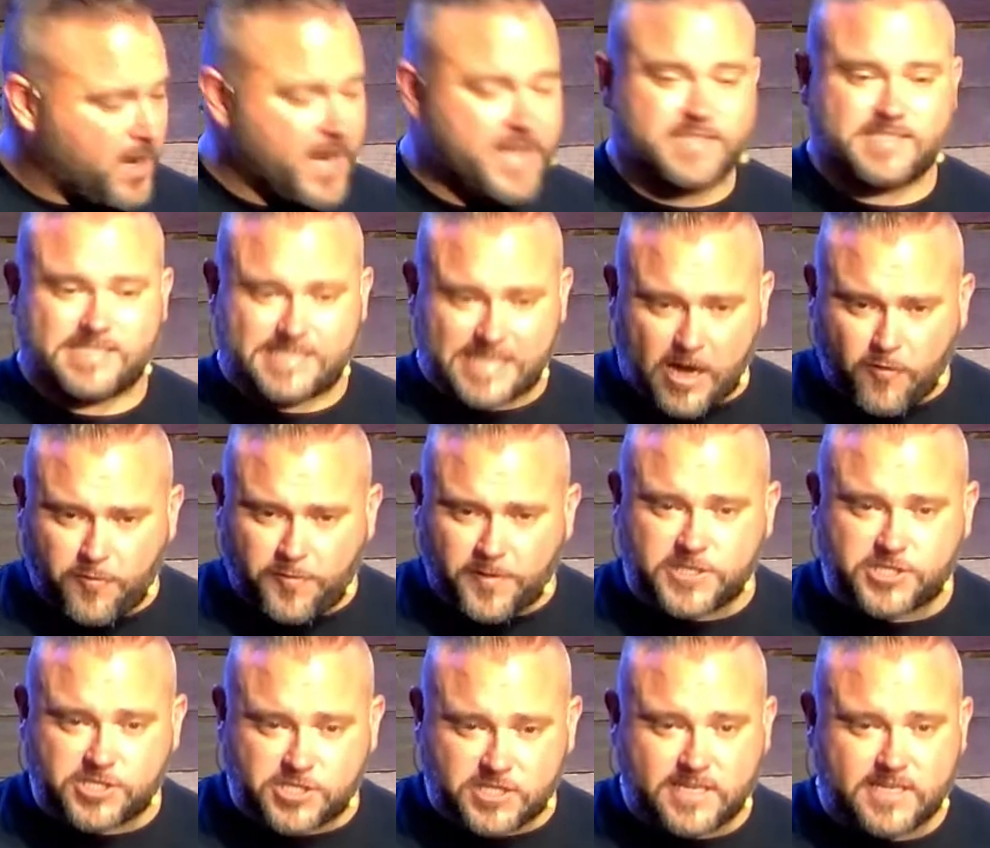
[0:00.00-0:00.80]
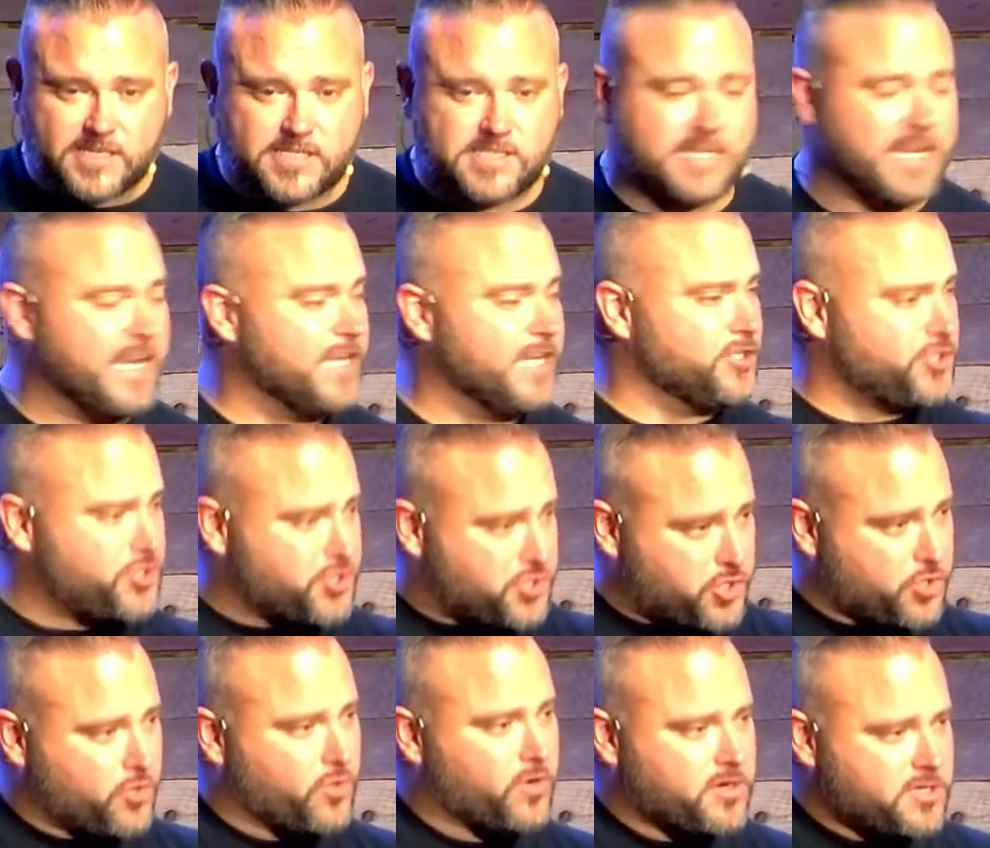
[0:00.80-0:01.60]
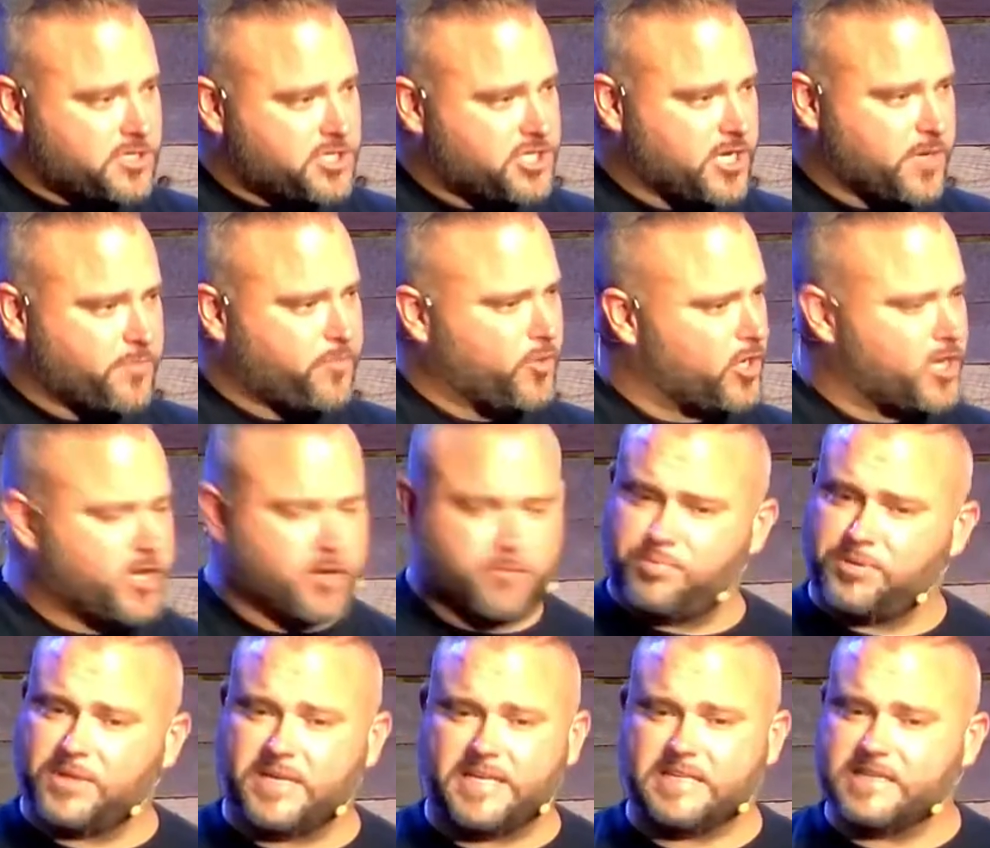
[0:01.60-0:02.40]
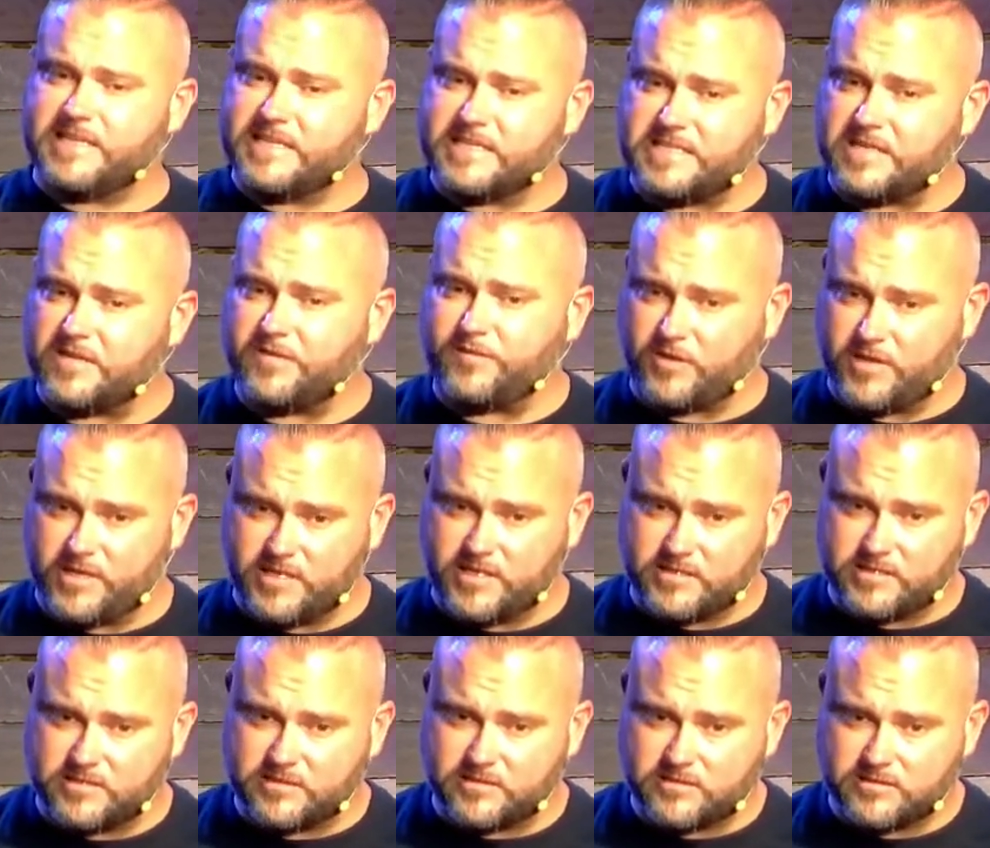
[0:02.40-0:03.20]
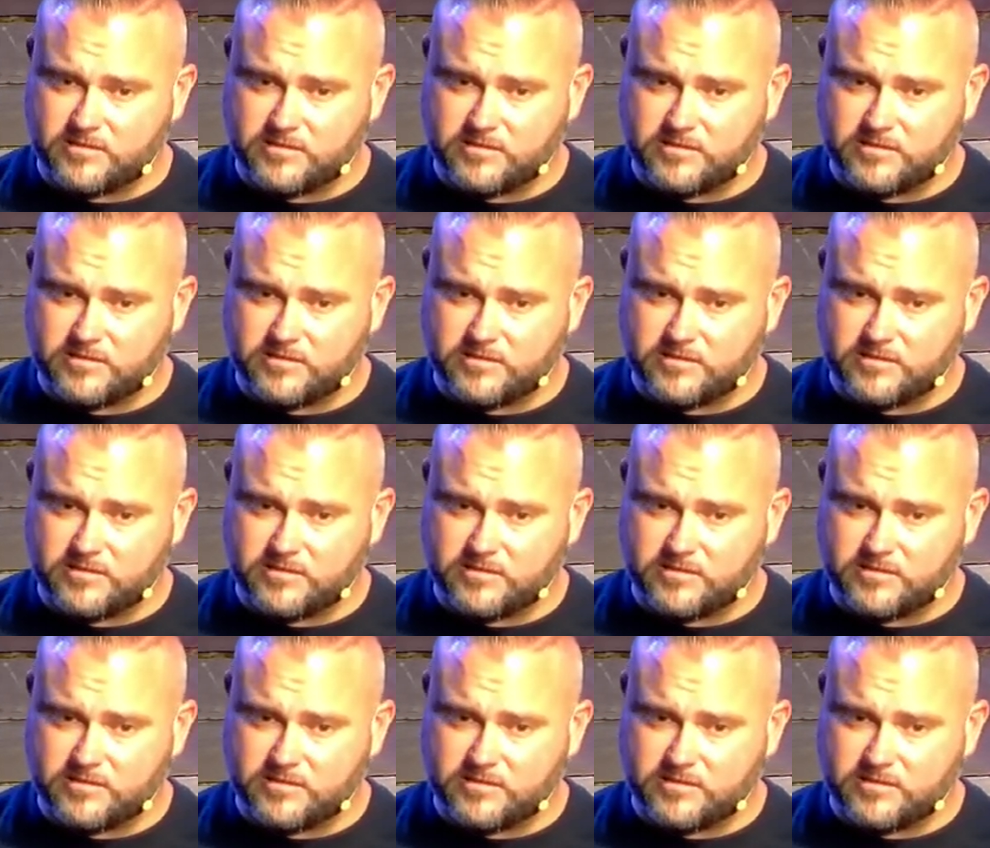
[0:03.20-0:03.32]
Right? Selfishness and stewardship are completely different.